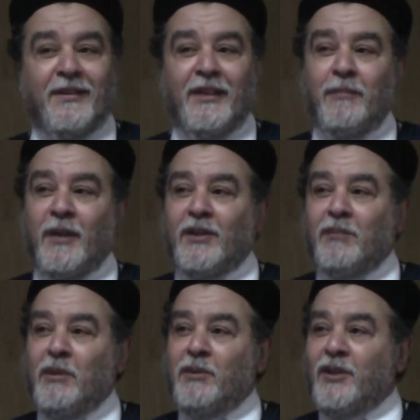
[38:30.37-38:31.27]
keeping the
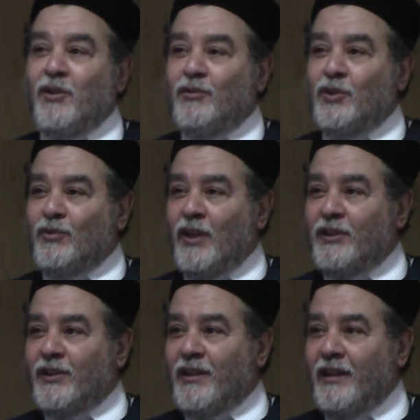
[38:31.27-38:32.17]
memory of your
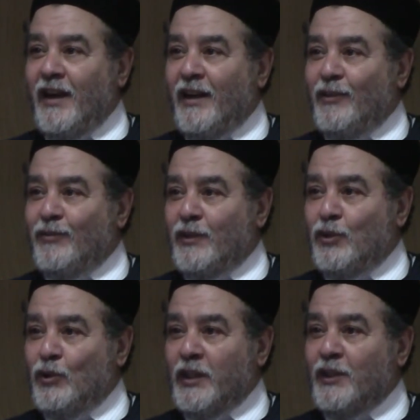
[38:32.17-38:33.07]
father alive and
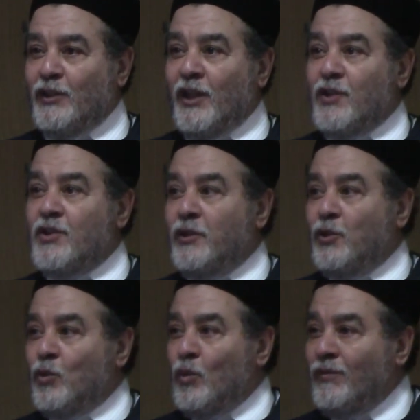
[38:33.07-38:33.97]
doing the things that
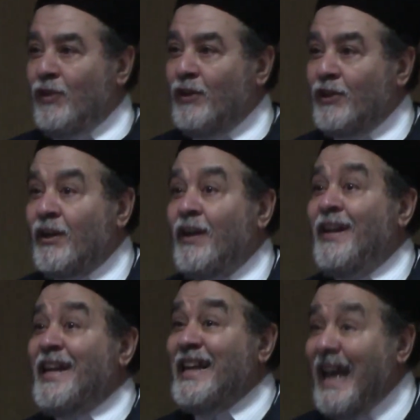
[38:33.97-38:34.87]
your father
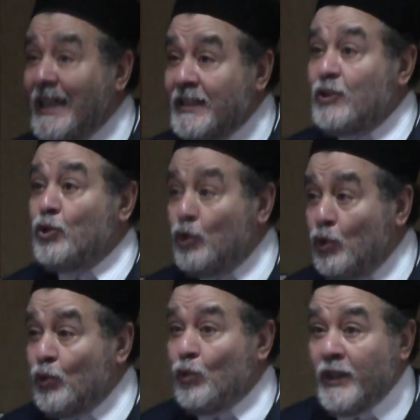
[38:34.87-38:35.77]
liked to
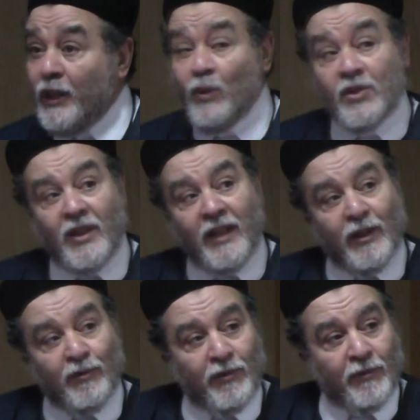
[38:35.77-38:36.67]
do when he was
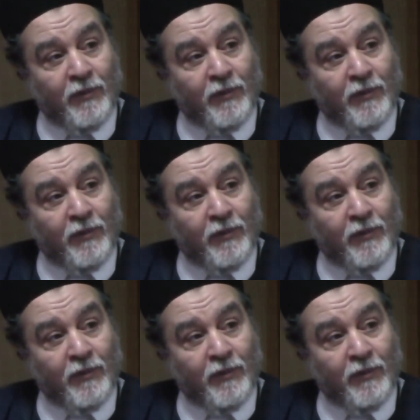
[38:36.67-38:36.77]
alive.